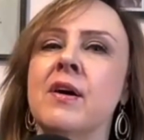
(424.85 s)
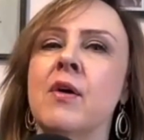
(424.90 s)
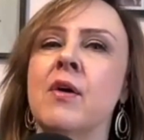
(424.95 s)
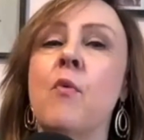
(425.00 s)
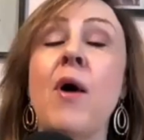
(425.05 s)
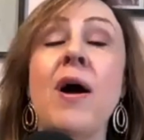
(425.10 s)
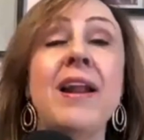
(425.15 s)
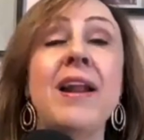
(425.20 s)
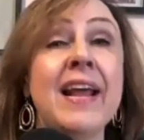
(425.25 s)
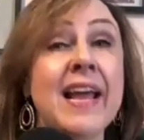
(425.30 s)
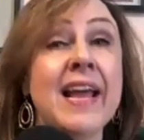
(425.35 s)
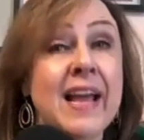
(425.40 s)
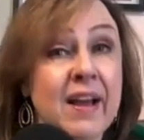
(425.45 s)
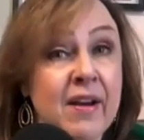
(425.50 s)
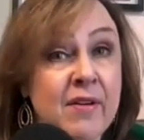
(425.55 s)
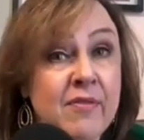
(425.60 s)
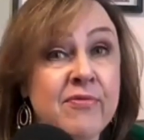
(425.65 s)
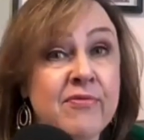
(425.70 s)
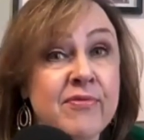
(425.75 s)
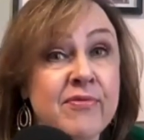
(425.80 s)
What
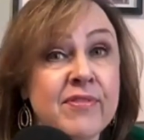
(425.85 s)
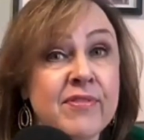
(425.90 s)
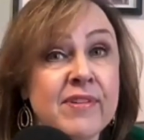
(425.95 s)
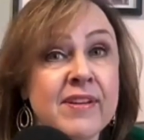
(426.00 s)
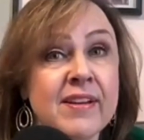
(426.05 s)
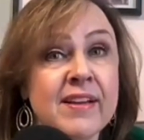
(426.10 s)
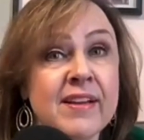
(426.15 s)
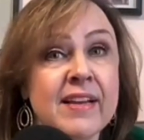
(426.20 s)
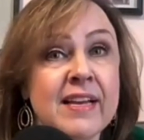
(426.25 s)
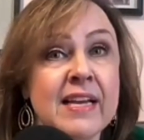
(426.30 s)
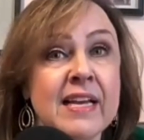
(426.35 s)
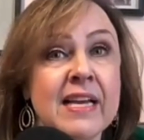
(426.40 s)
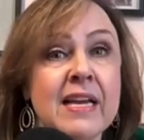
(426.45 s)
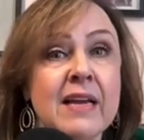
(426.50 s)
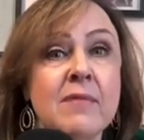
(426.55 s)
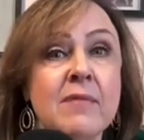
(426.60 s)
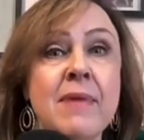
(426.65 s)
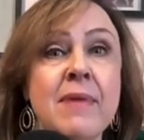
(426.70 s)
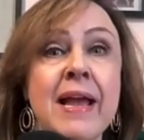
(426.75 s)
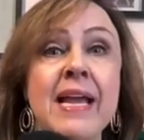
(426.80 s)
if
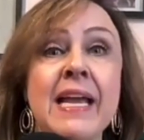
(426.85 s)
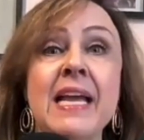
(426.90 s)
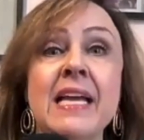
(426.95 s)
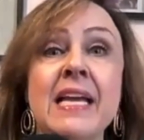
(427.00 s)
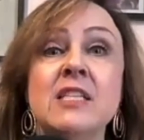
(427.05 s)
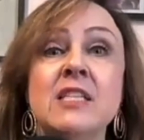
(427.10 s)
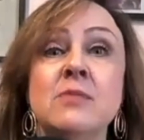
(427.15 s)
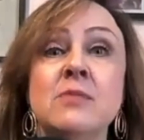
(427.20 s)
making